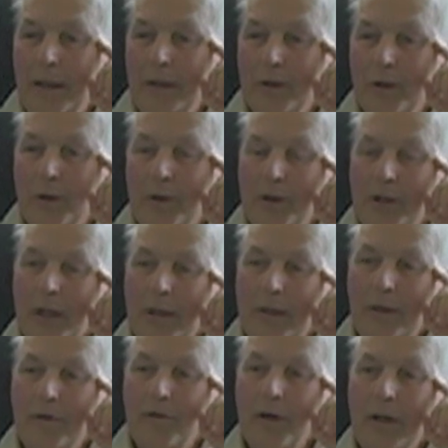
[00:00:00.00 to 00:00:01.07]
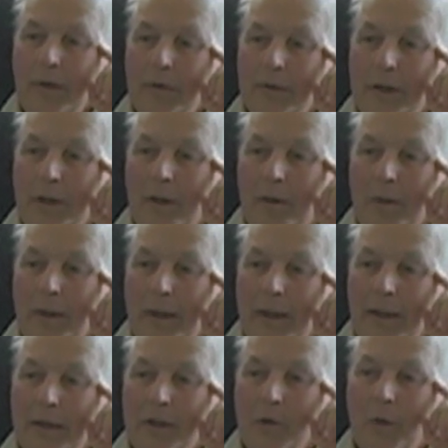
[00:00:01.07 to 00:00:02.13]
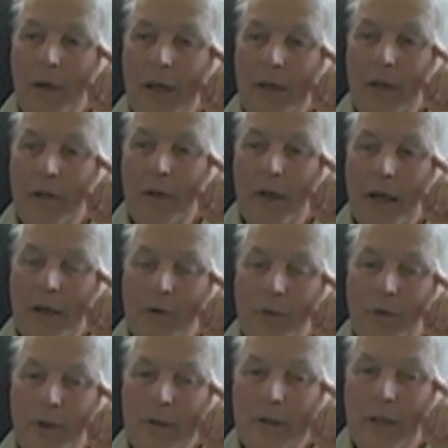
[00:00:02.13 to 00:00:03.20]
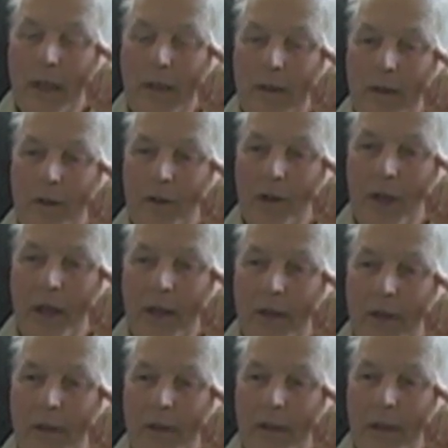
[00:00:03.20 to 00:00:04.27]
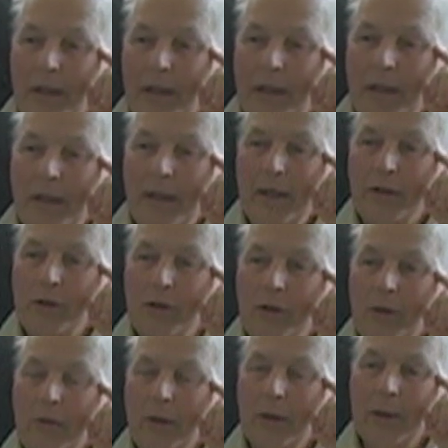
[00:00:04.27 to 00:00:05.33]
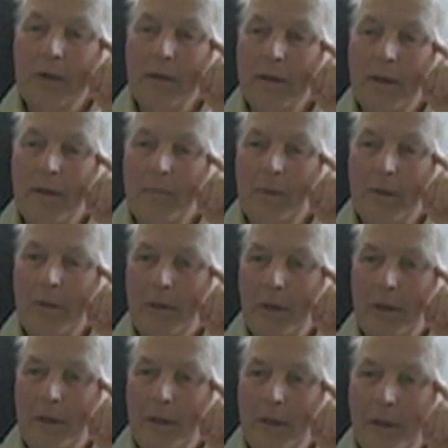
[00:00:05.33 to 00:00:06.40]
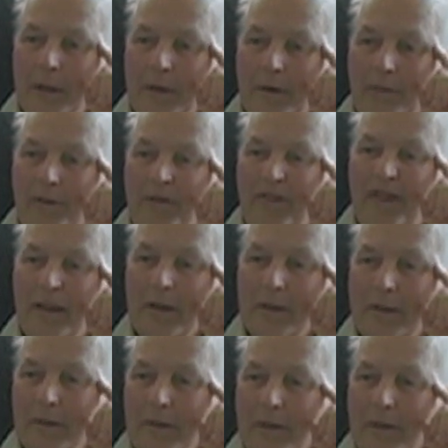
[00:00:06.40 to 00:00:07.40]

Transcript: So it's not the frequency only, it's the way it interacts with this, that, and the other dang thing. It's a total ensemble of events